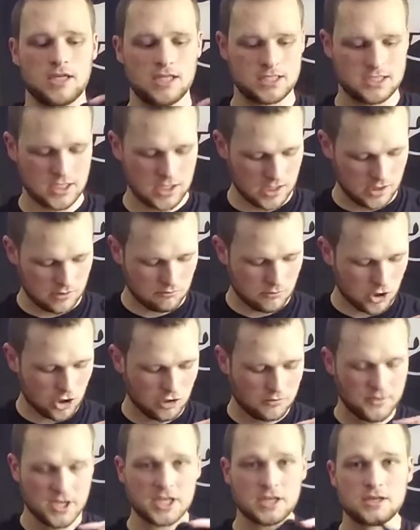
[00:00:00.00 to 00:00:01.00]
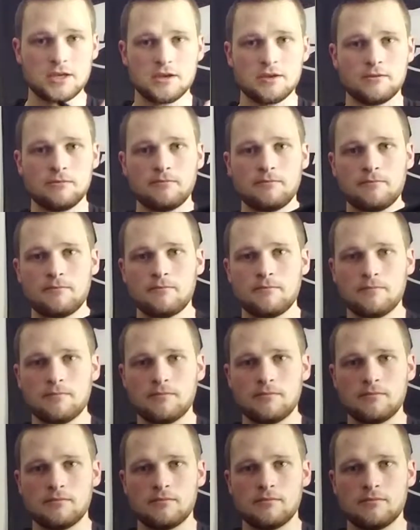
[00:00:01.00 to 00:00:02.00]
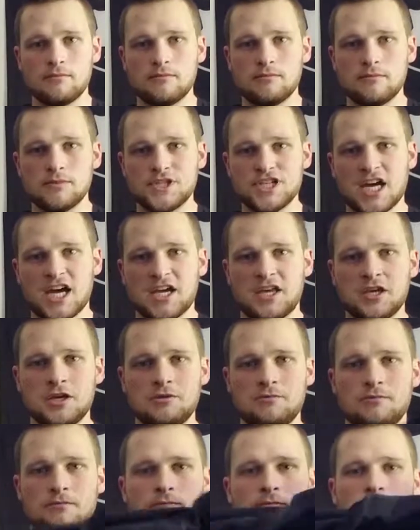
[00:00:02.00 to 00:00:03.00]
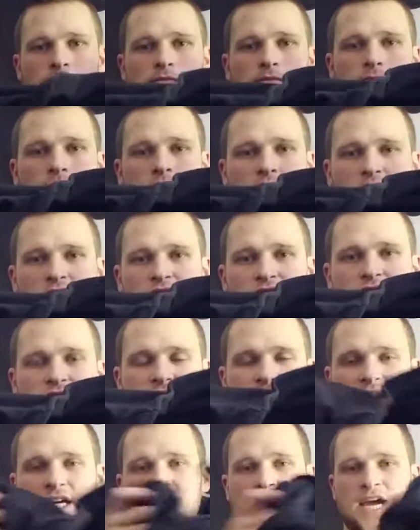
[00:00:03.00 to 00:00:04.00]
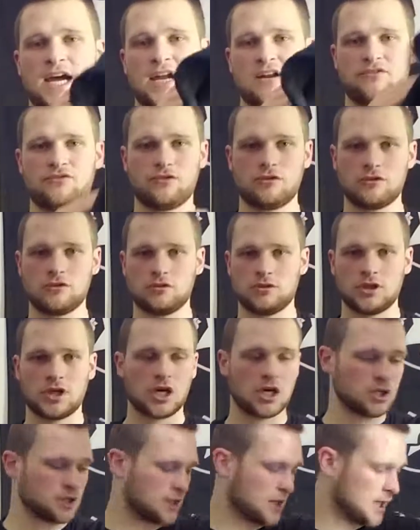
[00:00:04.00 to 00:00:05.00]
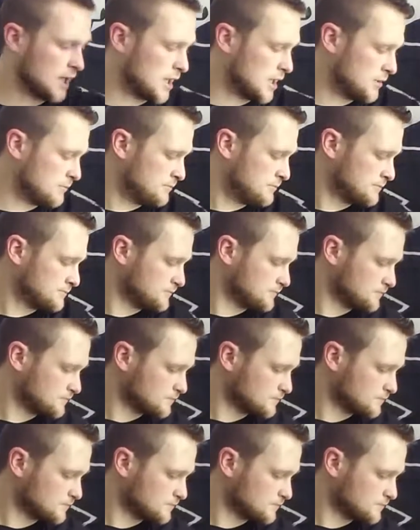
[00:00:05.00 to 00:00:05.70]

It's a Marmot jacket. Love this thing, had it for a long time.